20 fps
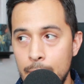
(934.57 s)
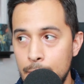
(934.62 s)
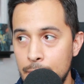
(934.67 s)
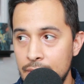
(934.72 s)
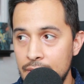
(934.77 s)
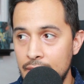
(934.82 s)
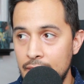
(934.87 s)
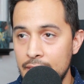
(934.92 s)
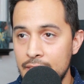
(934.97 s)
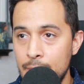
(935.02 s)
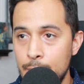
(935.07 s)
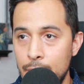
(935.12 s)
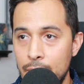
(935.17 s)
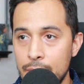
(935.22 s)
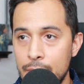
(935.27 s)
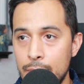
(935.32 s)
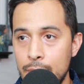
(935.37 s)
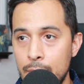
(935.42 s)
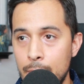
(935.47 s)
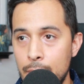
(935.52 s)
Besides, I'm
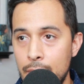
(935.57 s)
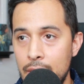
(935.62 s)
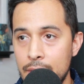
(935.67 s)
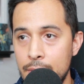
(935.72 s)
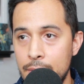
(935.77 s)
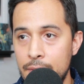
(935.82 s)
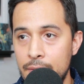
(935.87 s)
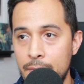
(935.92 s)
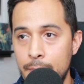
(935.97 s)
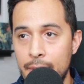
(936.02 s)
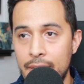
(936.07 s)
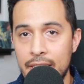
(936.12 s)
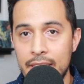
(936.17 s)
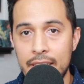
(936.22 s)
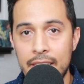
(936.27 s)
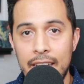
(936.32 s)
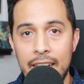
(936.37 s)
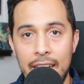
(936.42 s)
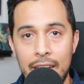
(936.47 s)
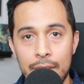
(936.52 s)
also in the process of
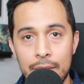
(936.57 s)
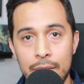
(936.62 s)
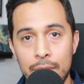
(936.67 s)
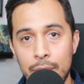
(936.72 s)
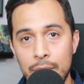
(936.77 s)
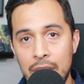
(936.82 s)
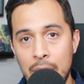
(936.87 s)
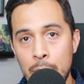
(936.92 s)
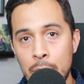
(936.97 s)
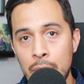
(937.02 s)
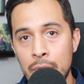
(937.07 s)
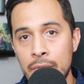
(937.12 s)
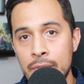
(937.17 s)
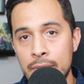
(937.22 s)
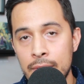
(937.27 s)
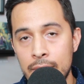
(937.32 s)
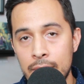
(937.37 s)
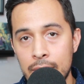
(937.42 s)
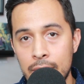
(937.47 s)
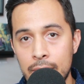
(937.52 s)
buying a house, and when I move
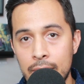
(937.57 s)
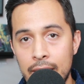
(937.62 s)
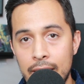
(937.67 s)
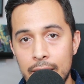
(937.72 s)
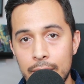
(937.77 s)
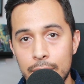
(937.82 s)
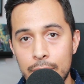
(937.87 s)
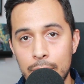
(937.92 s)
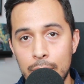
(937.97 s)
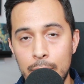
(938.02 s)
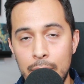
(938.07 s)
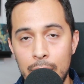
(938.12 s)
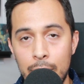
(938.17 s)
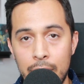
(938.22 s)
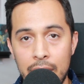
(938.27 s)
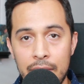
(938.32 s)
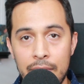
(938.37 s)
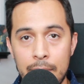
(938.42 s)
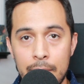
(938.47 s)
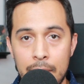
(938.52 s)
into the new house with my
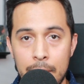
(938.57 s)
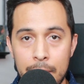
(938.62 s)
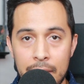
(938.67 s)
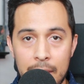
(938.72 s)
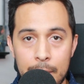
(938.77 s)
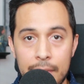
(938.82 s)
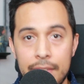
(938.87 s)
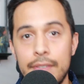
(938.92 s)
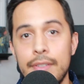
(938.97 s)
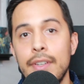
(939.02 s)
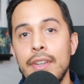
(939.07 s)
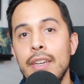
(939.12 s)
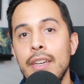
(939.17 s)
wife and my babies,